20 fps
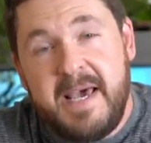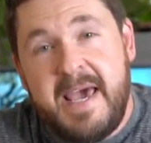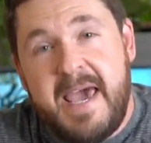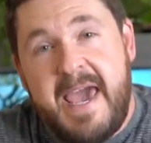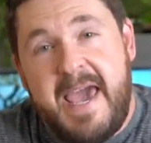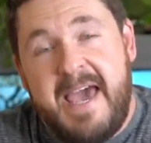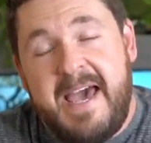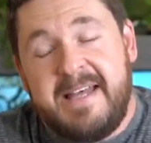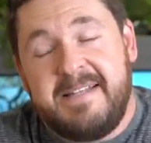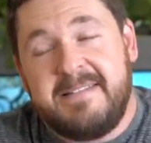
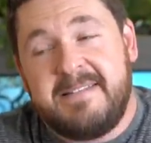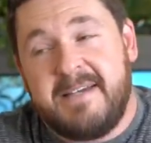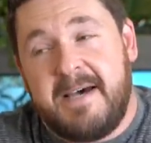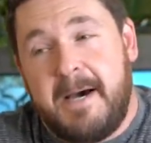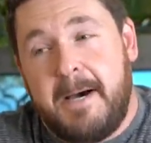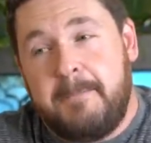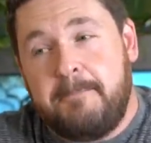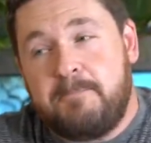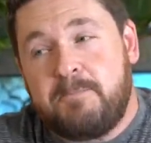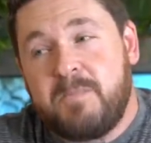And
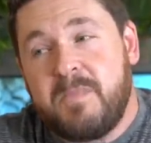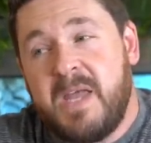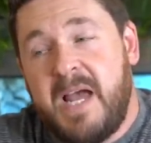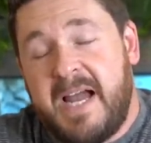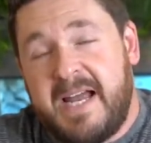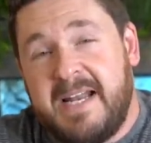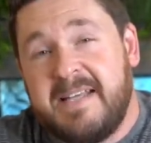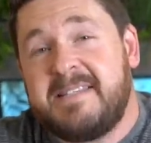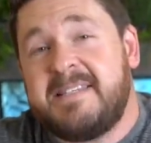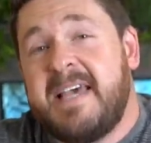um, I
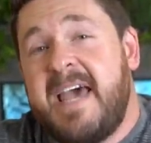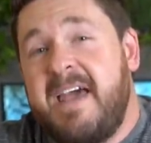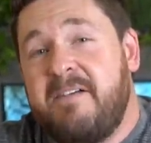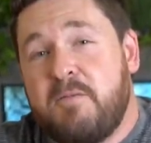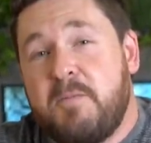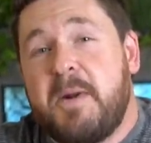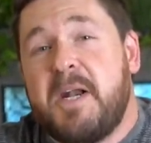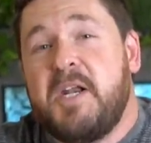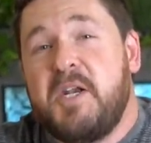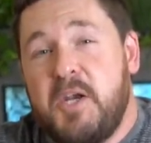gotta say,
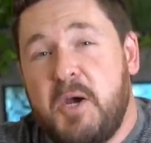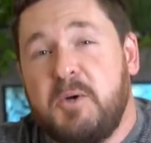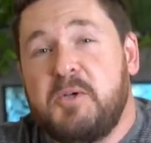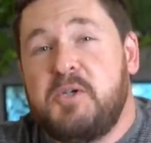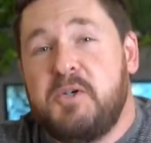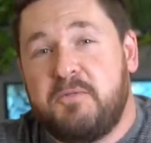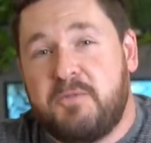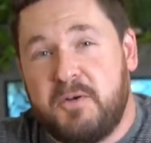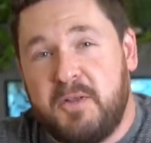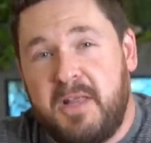everybody knows
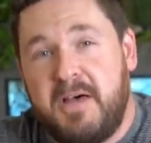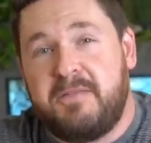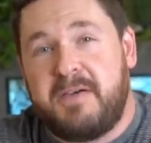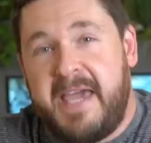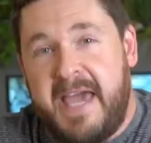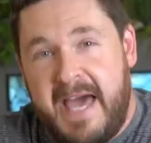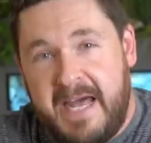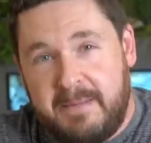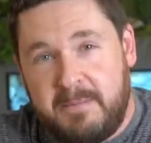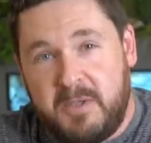you for
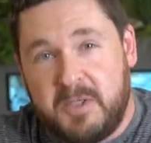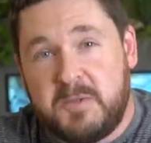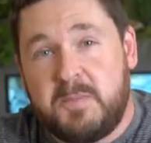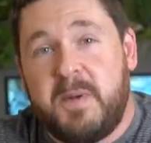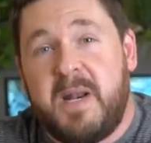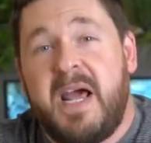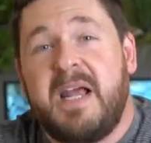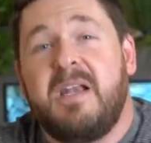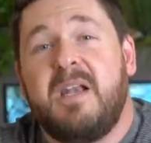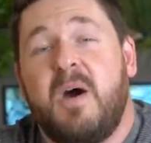loving animals,
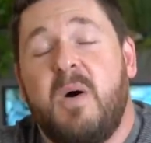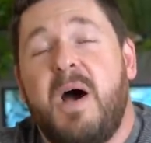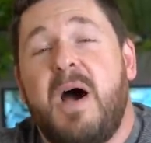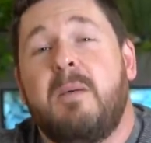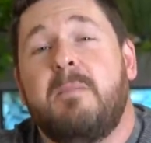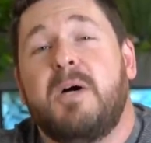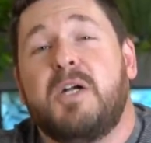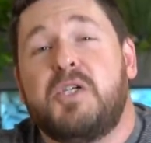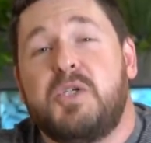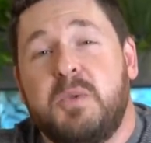but I know how
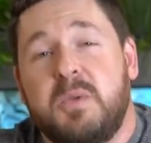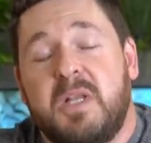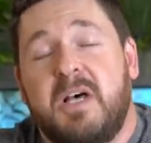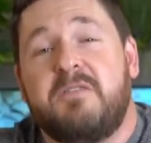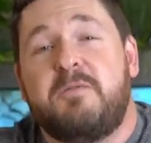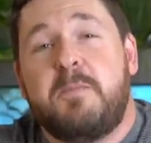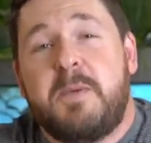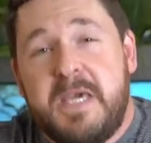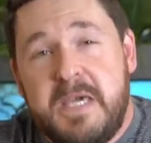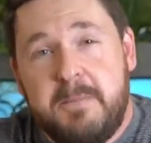much you
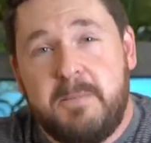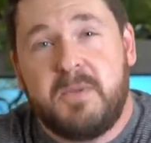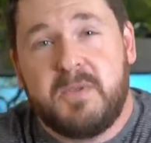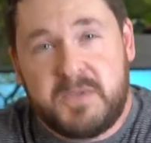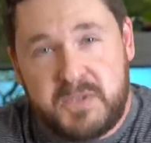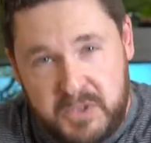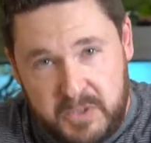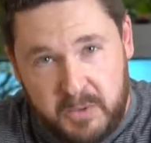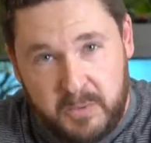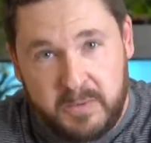love people
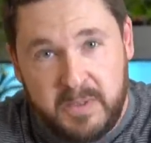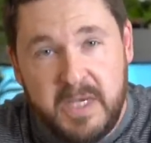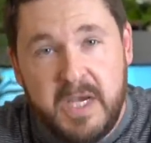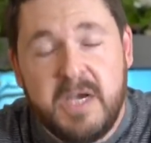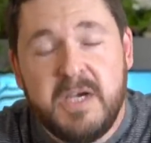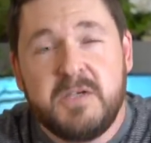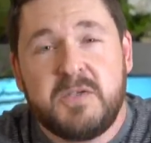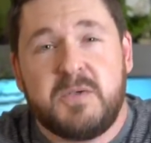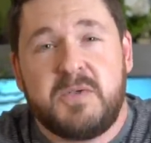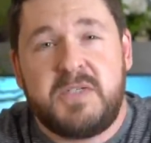too.
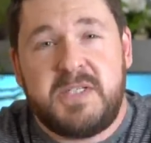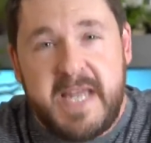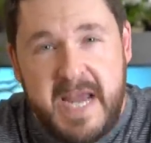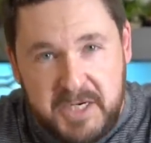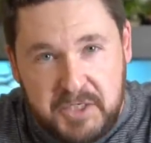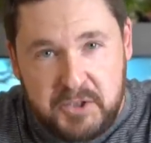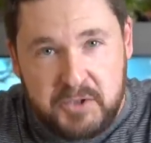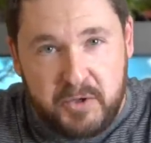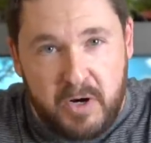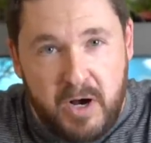So stay
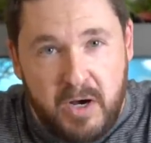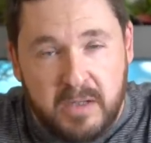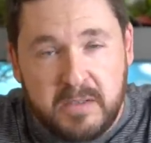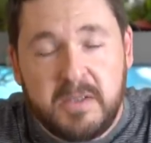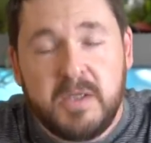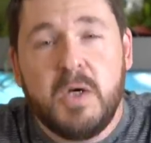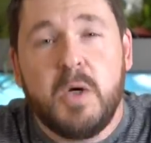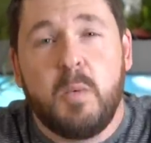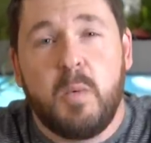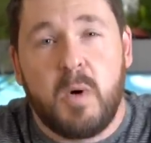
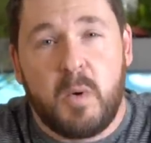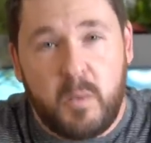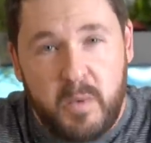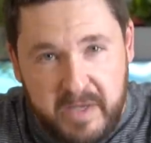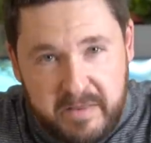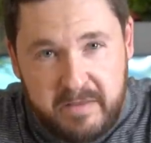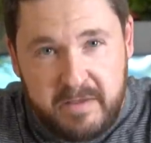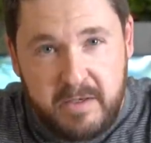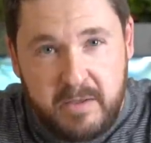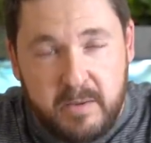strong. We're
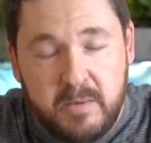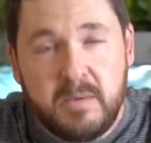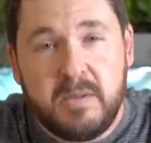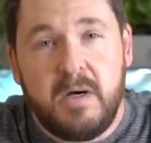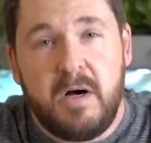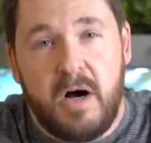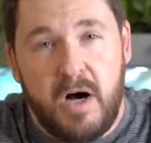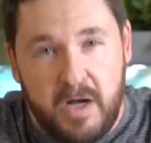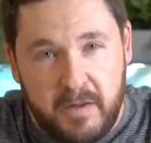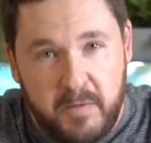with
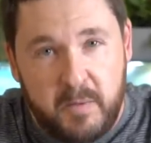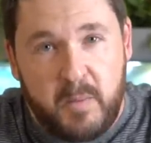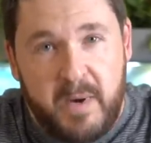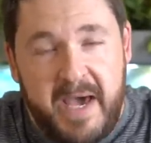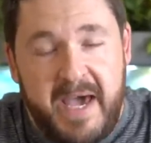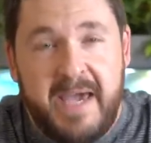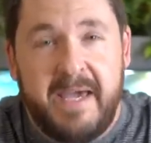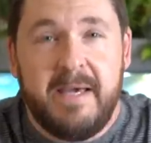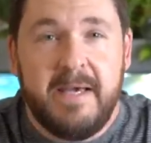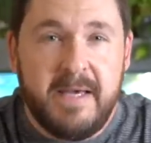you all the
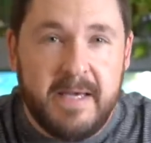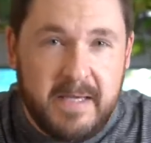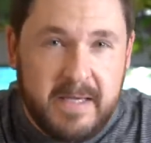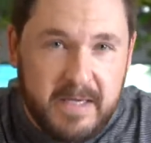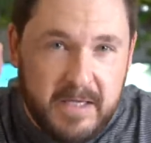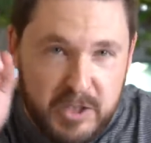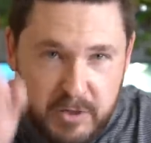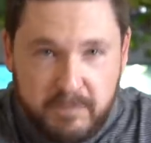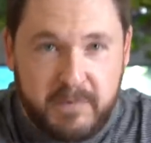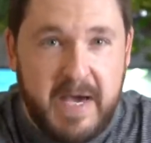way.
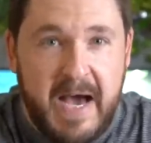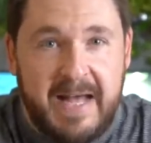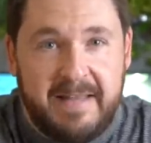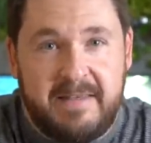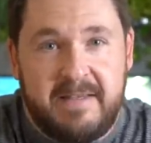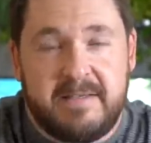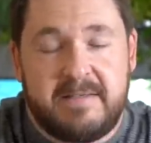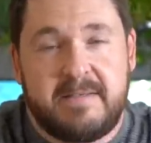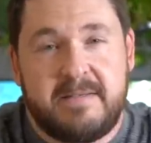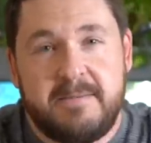You've got
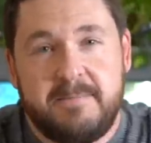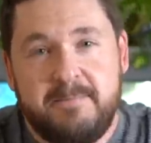this.